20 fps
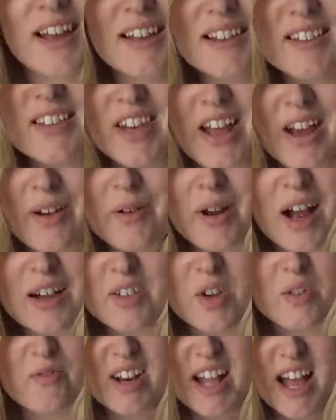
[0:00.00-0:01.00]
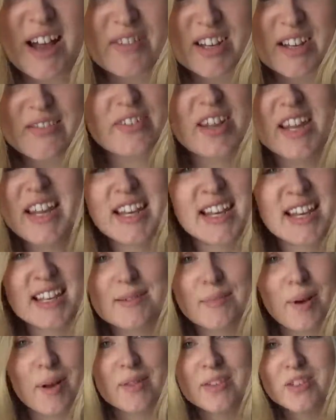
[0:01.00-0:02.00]
Don't know, I don't really have any
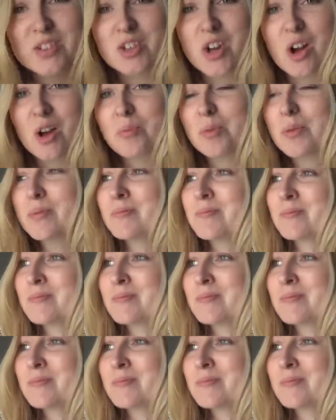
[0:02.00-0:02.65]
feelings about this top.